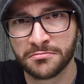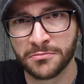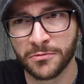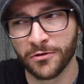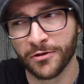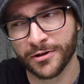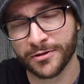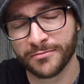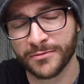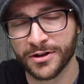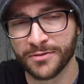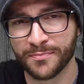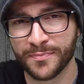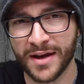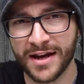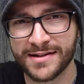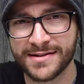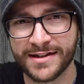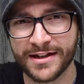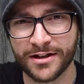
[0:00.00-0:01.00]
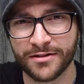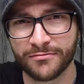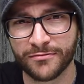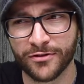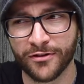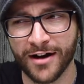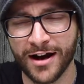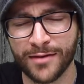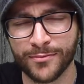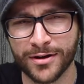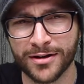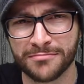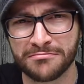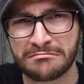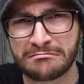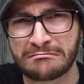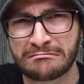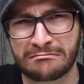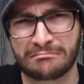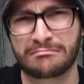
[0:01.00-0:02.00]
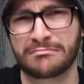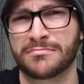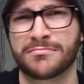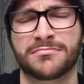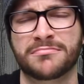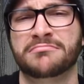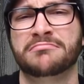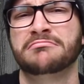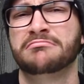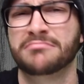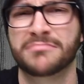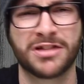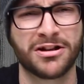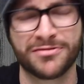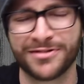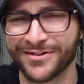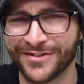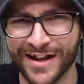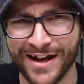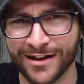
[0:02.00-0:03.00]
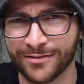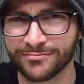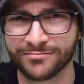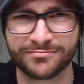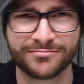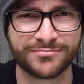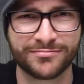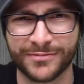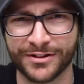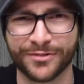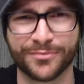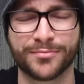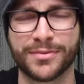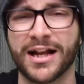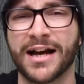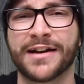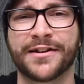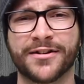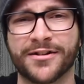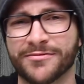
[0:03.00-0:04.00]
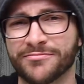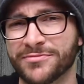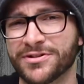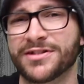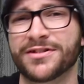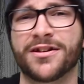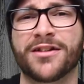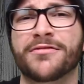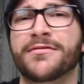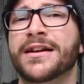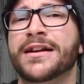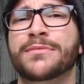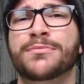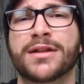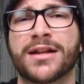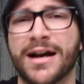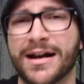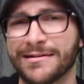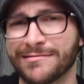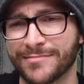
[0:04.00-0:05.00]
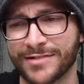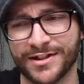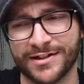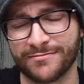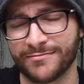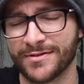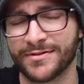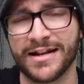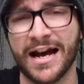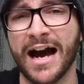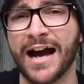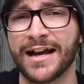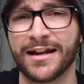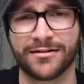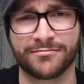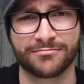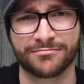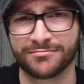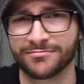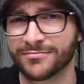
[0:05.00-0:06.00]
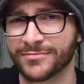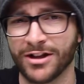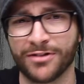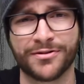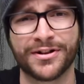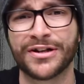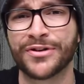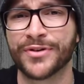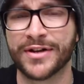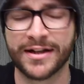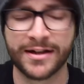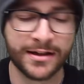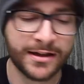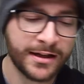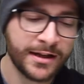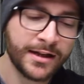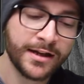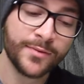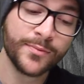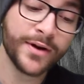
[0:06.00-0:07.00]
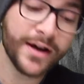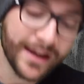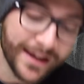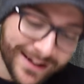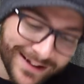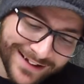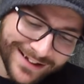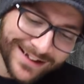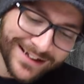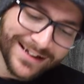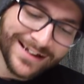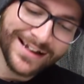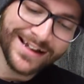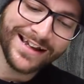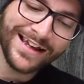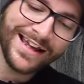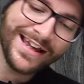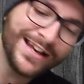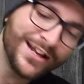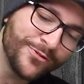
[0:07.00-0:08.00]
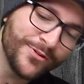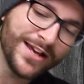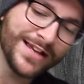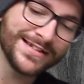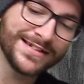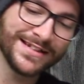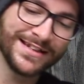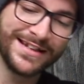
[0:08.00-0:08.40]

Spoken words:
Or pasty grandma. Don't do that. You know, blind her. She's already blind, she's dying. Don't do it. But anyways,